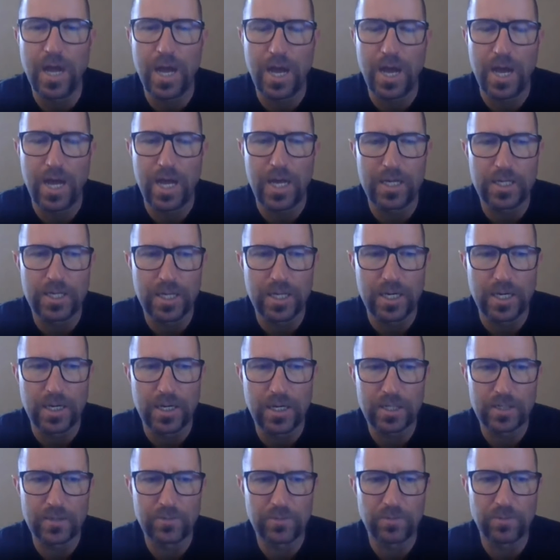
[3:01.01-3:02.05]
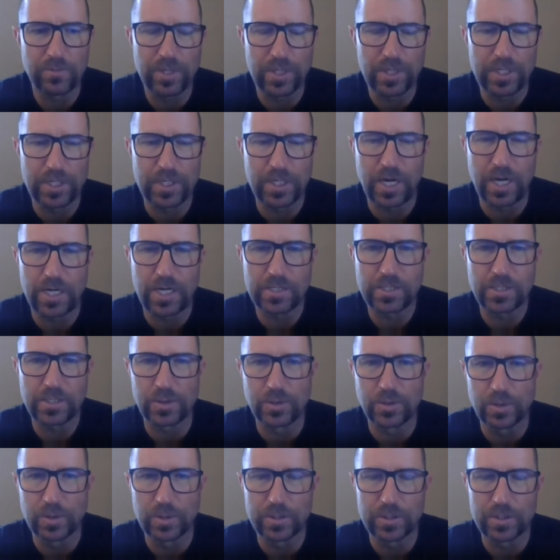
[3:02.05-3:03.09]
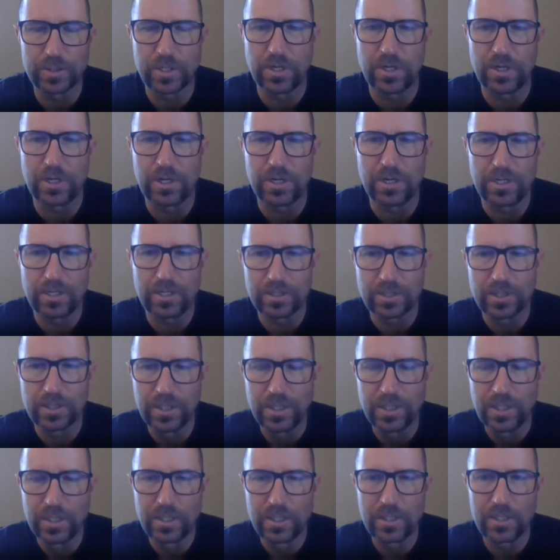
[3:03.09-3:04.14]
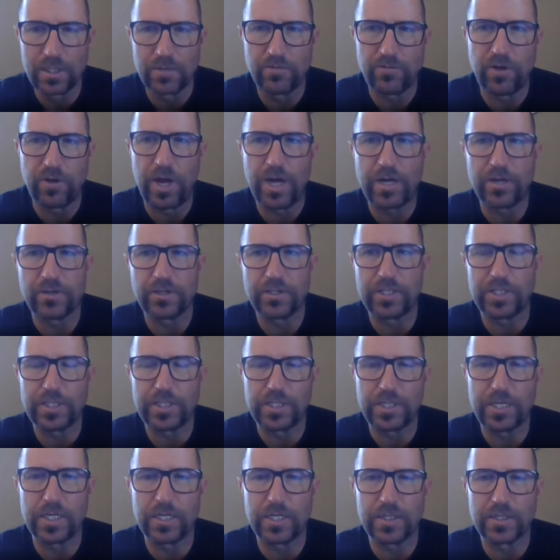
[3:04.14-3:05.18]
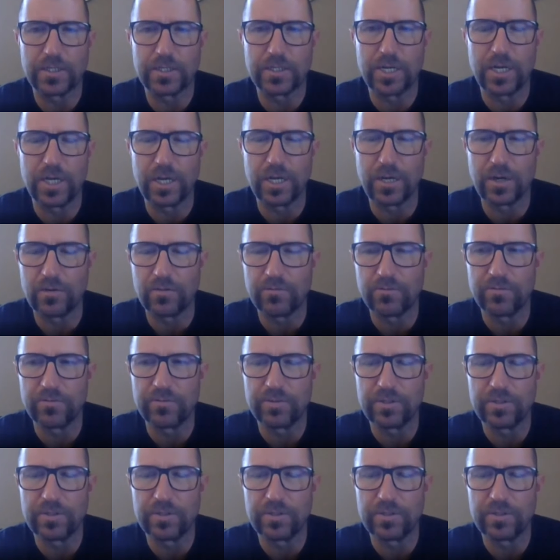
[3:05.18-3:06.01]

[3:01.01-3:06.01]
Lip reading: and really got schooled on the finer details of,